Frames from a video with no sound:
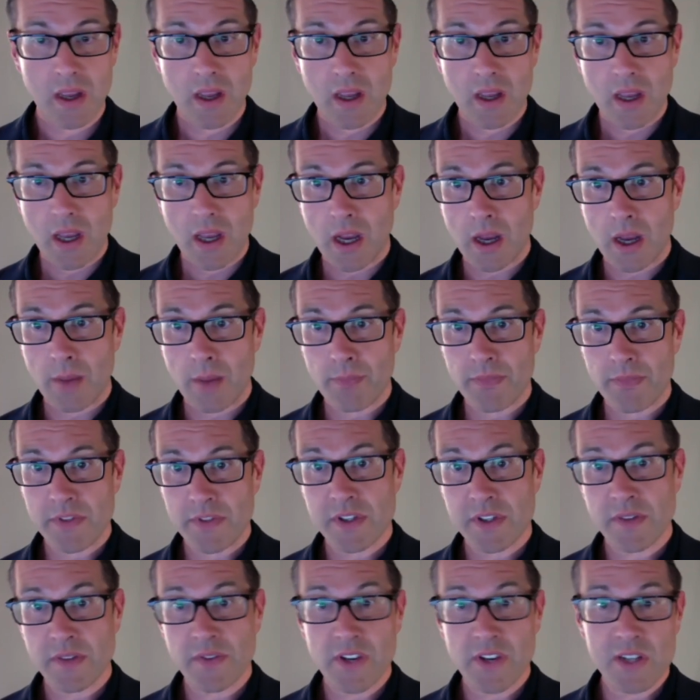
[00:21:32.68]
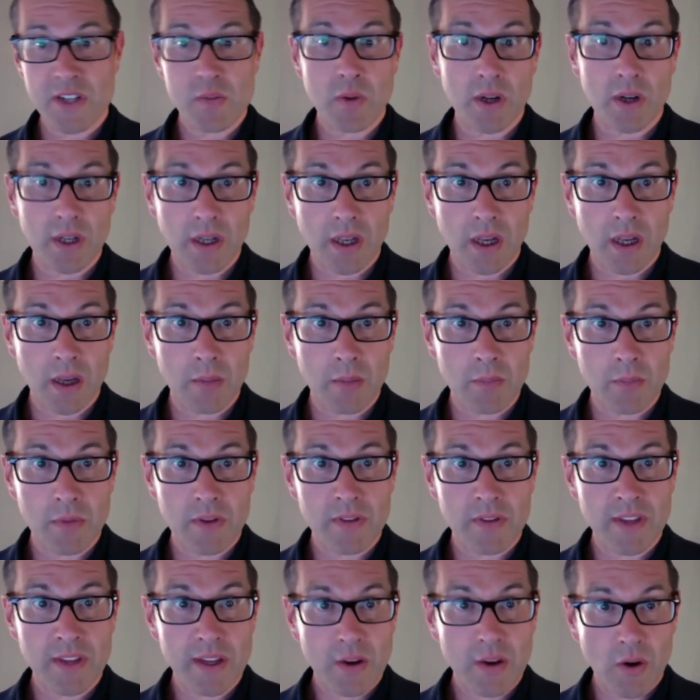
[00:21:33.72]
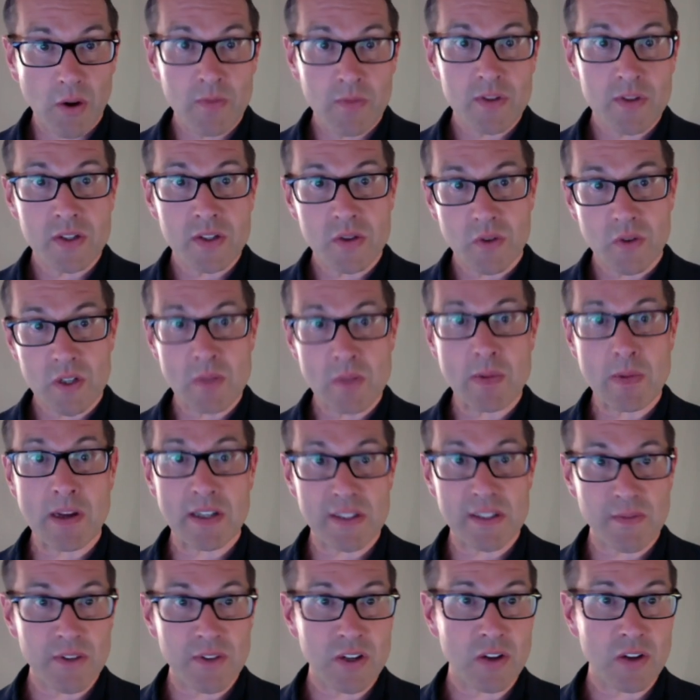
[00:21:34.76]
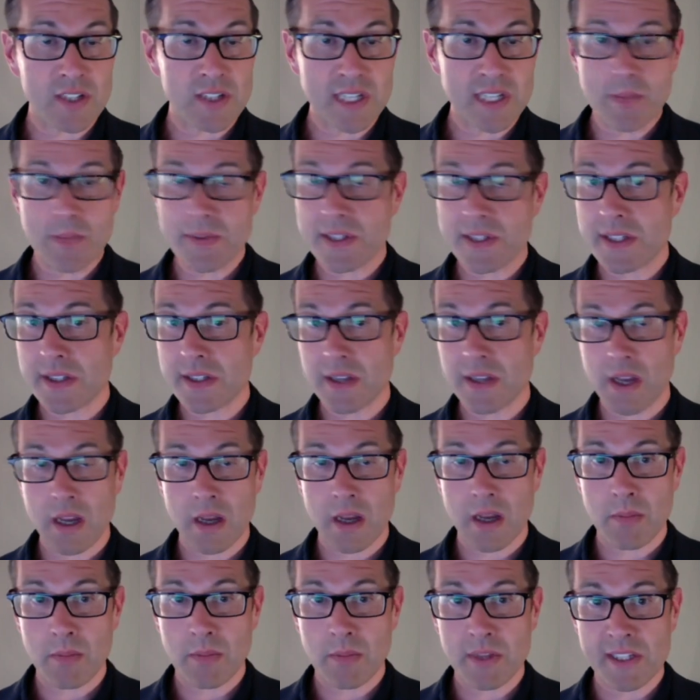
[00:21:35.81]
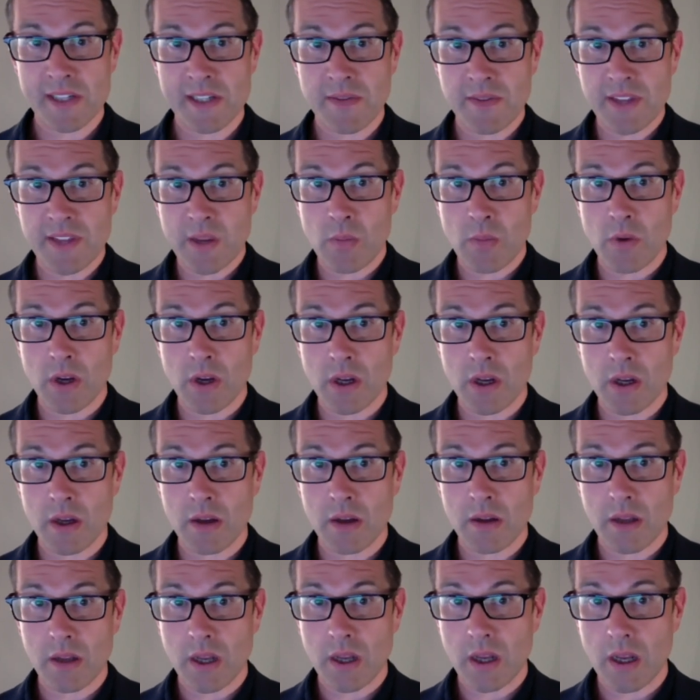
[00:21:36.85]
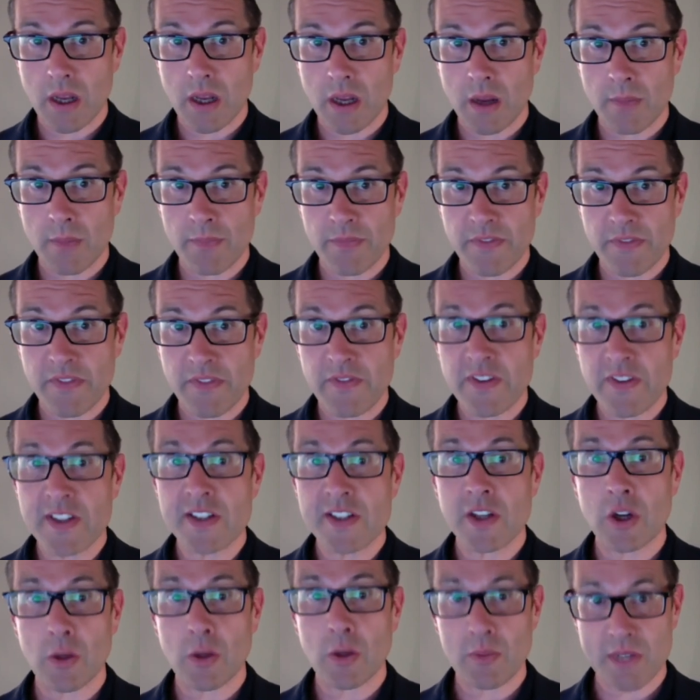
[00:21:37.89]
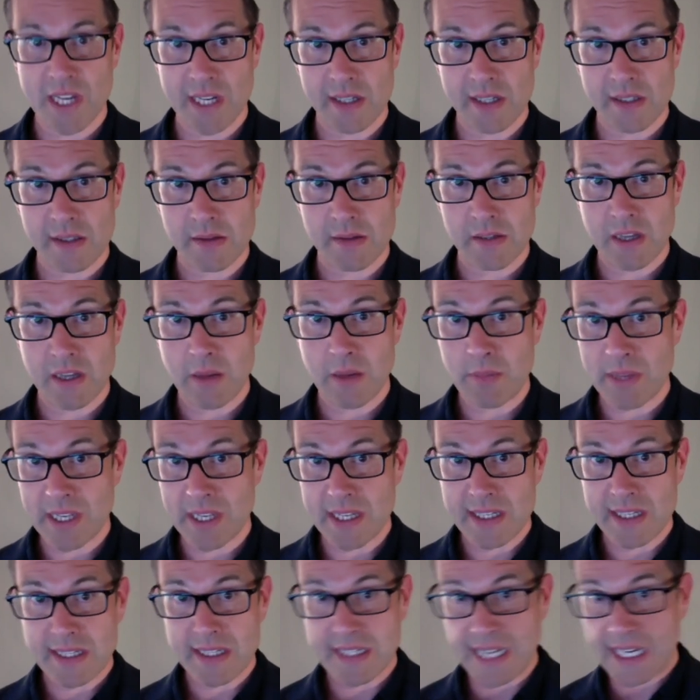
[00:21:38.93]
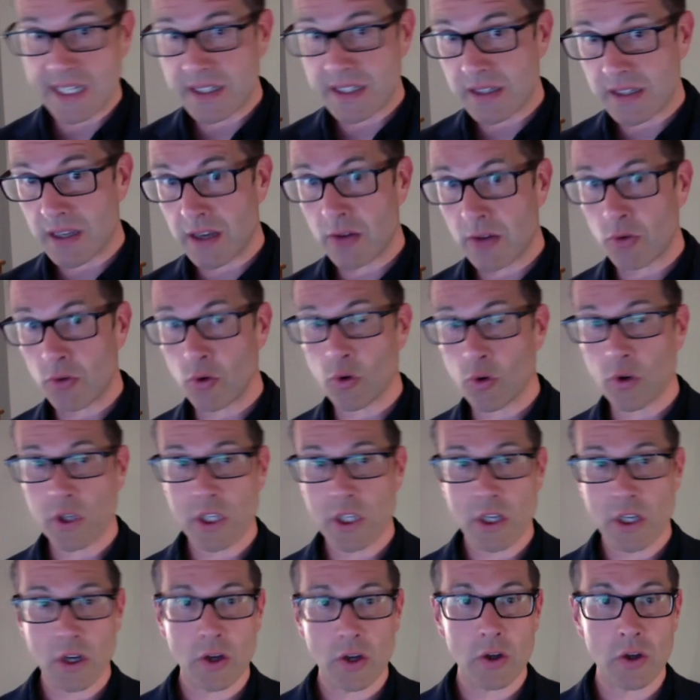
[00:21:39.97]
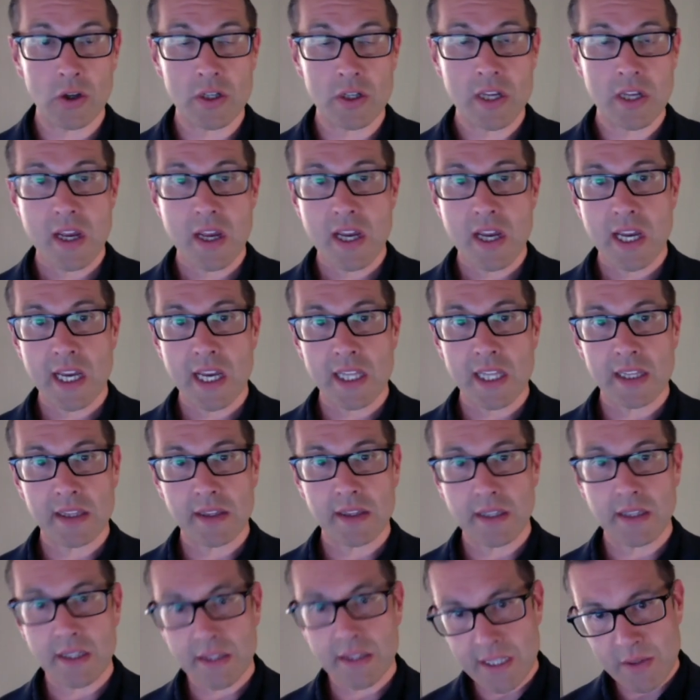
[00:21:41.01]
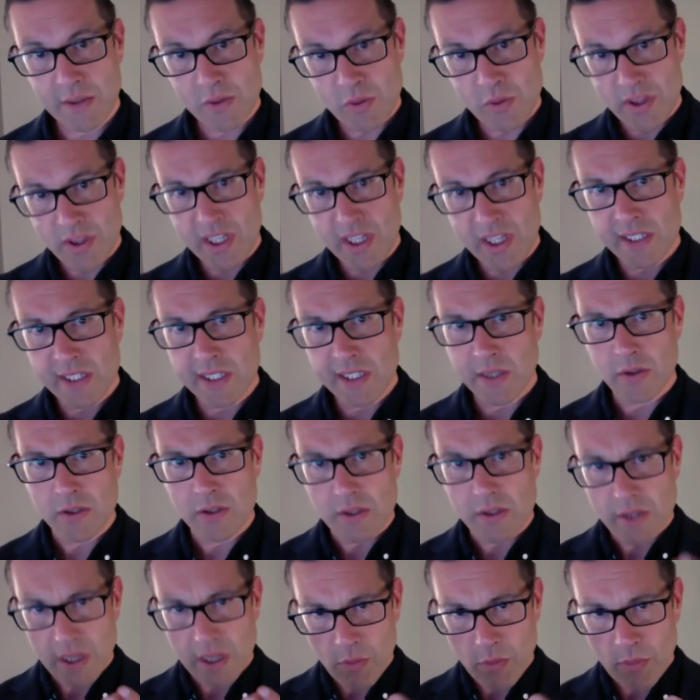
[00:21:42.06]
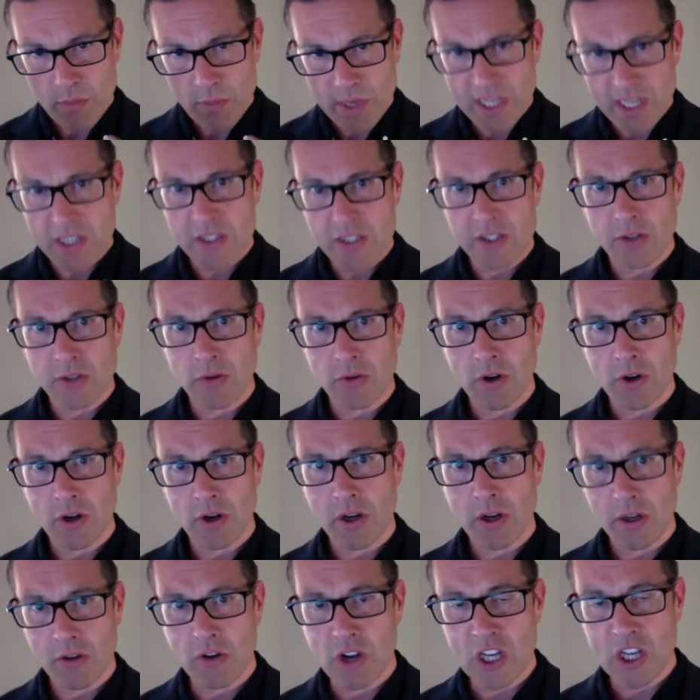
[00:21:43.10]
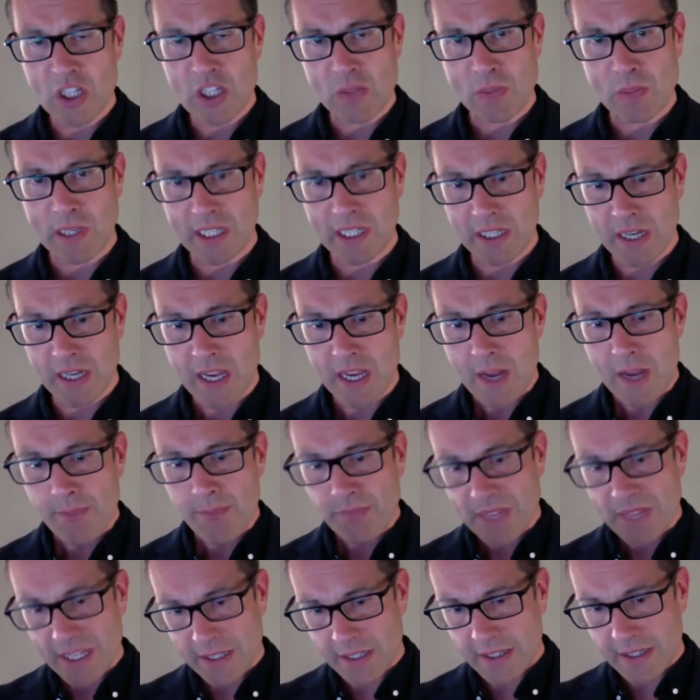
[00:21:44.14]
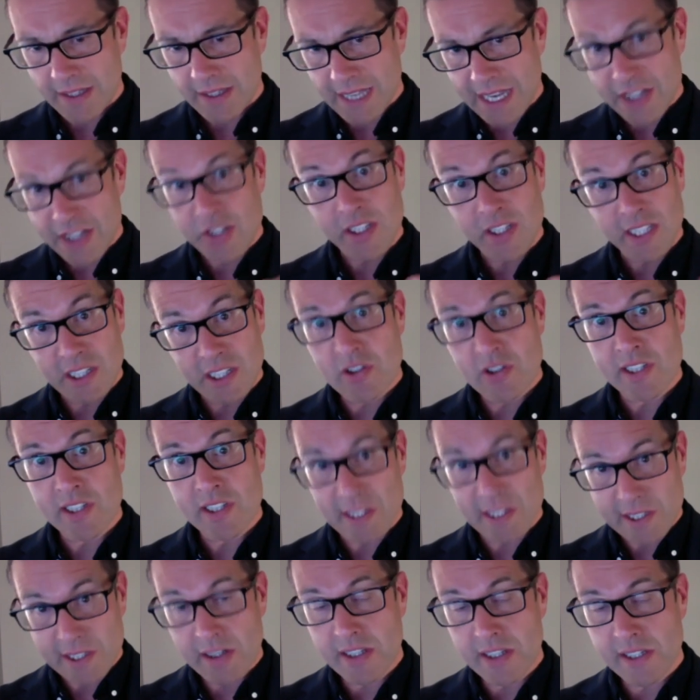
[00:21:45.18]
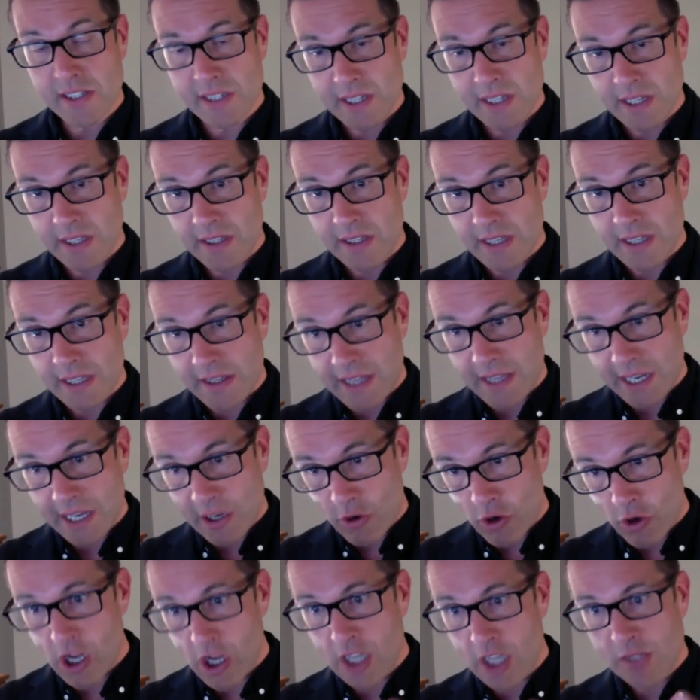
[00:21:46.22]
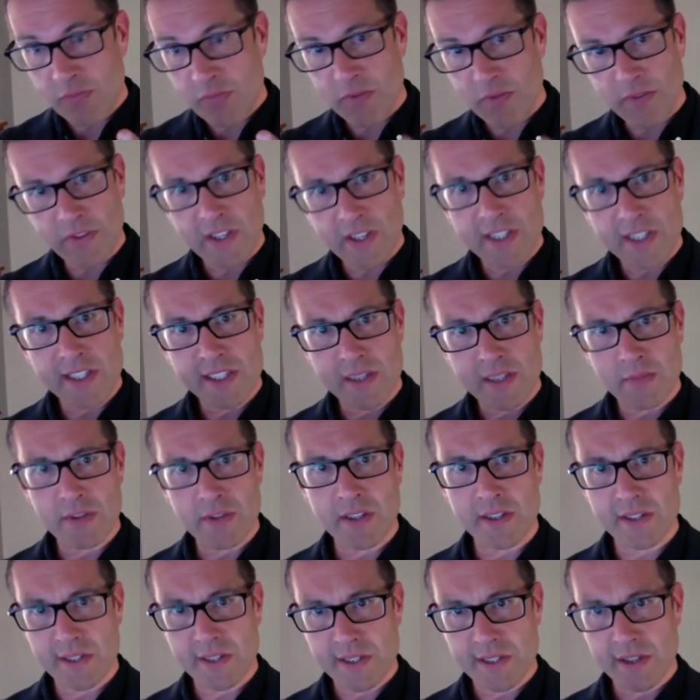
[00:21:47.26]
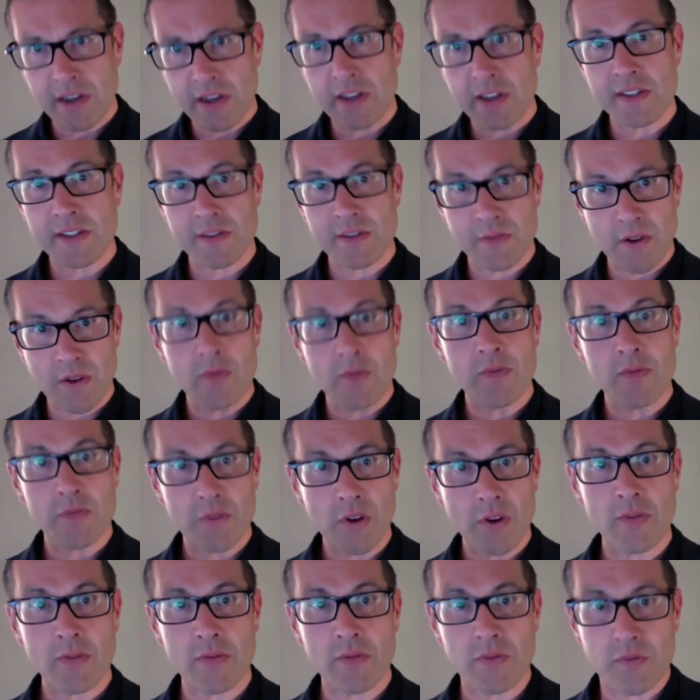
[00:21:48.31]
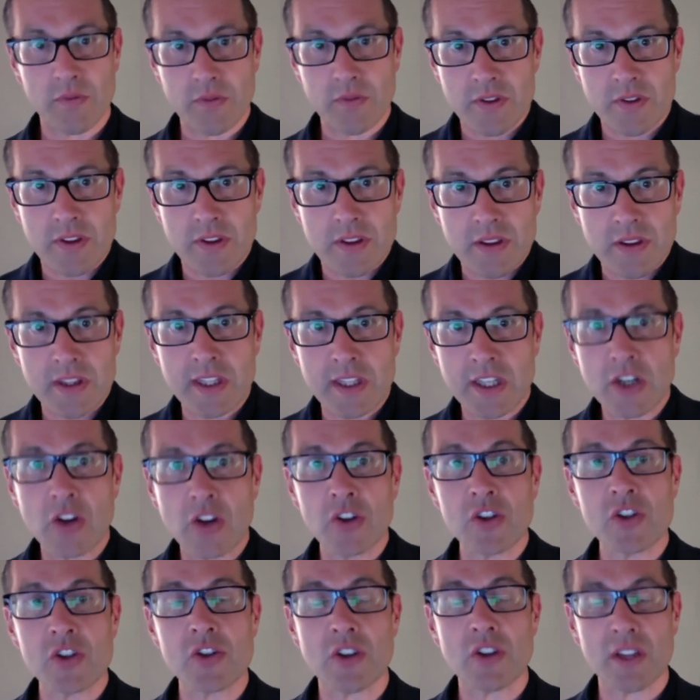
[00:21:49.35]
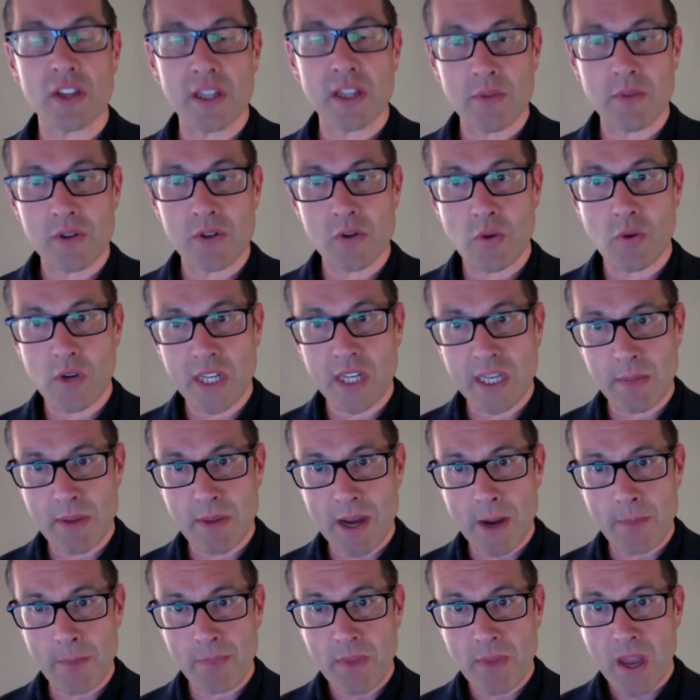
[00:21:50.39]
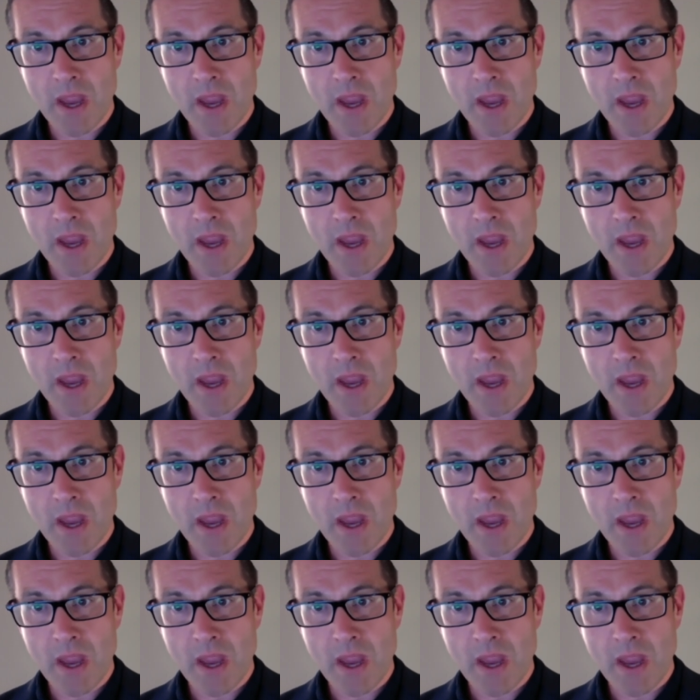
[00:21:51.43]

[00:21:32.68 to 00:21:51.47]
So the first one, they often talked about different concepts as if they were physical objects, you know, be it data or code, and these were things they were pinching or grasping, and actually interesting, the size of their grasp reflected sometimes the size of the construct they were talking about.